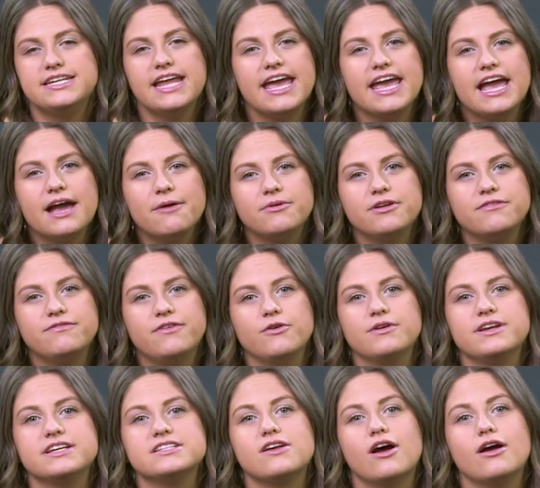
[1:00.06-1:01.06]
Today, I want to
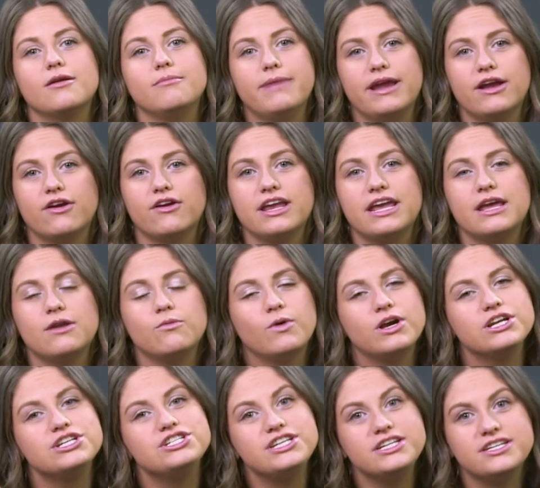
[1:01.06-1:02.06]
focus on Mary and
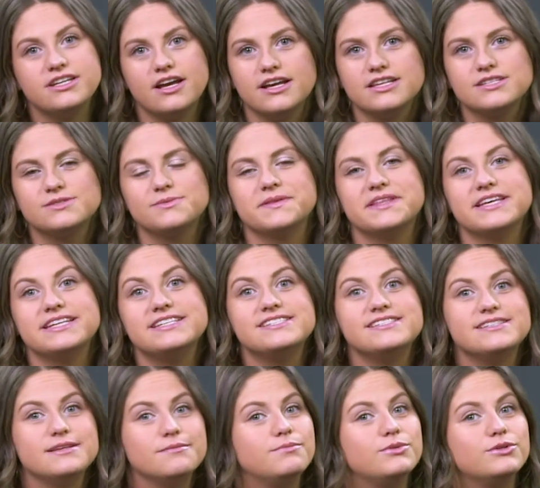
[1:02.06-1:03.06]
what she does with a
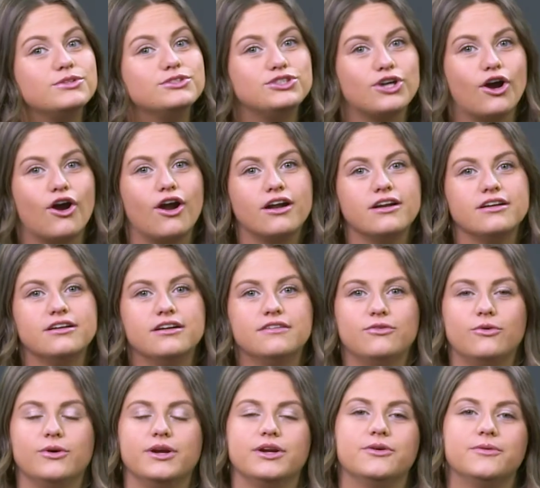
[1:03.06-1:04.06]
simple jar
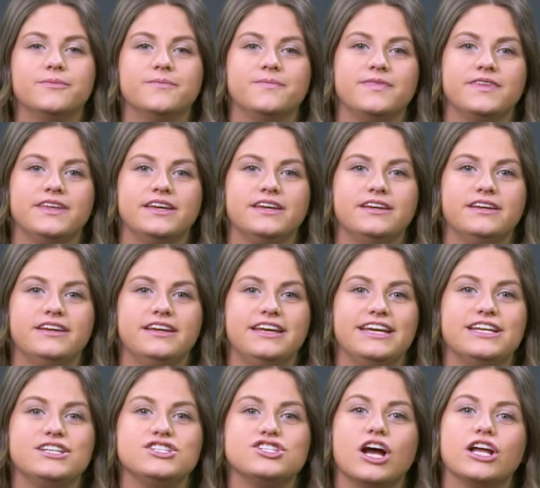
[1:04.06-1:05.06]
of oil.
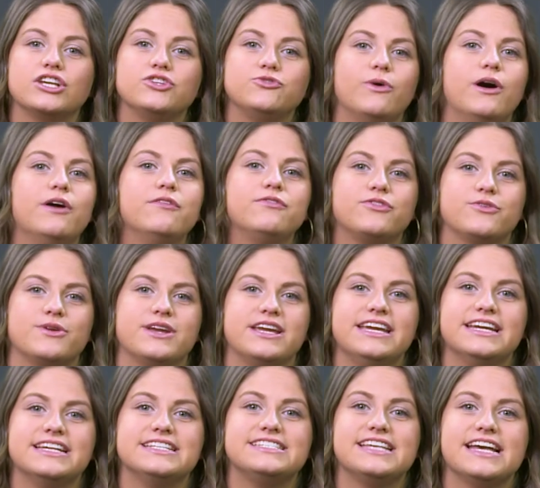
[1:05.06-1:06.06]
In John
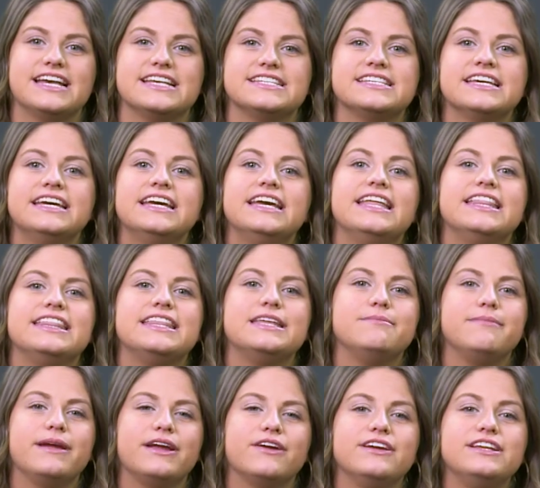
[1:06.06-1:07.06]
12:3, it says,
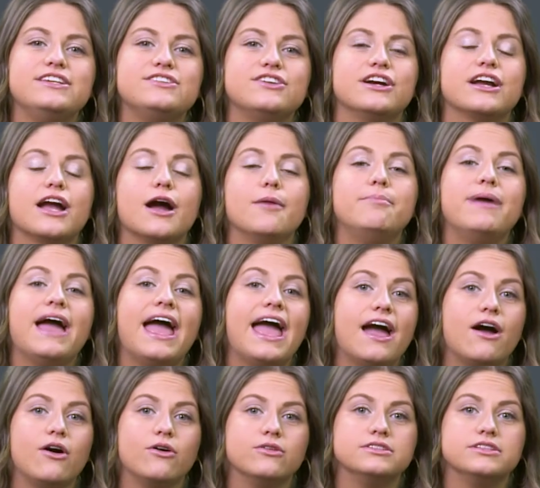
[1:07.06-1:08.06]
"Then Mary took a
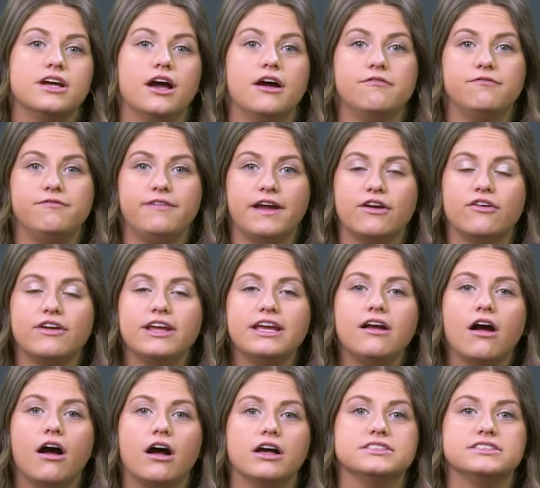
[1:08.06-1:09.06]
pound of very
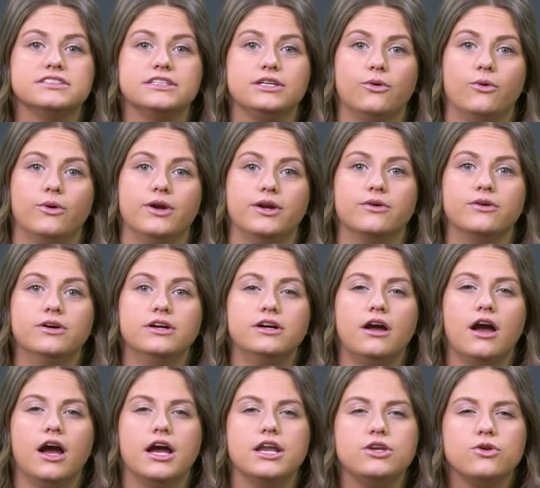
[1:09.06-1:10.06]
costly oil,
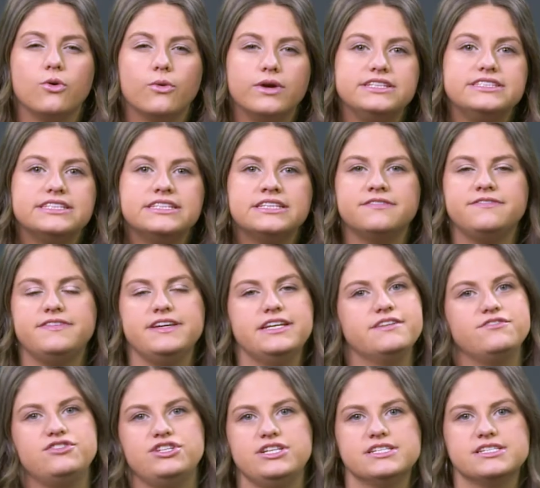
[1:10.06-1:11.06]
anointed the feet
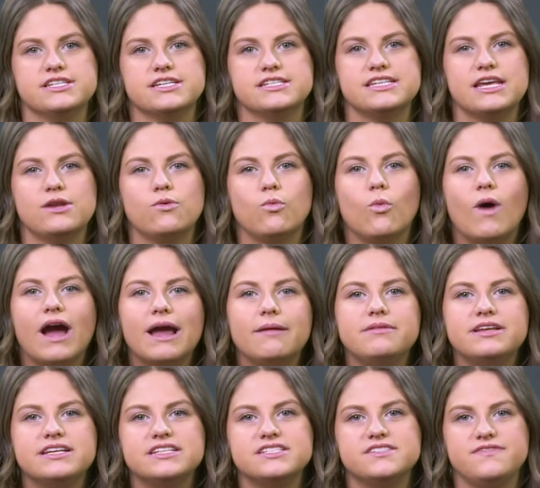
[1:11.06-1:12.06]
of Jesus, and
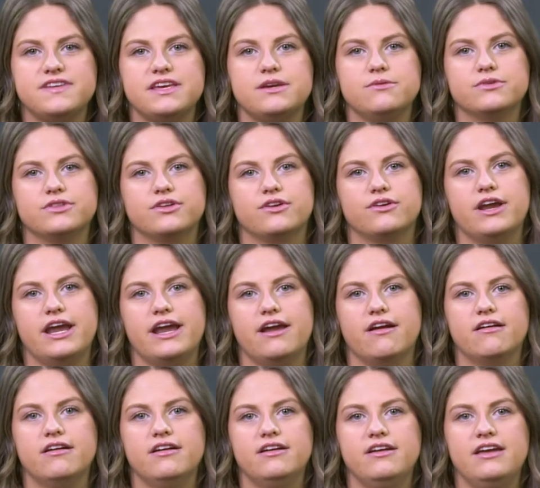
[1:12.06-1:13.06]
wiped his feet with her
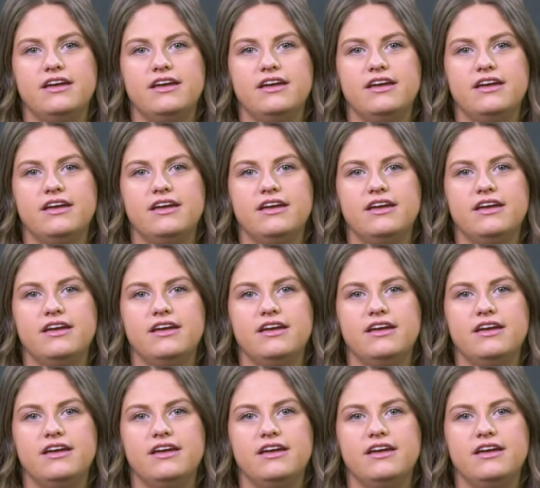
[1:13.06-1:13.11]
hair.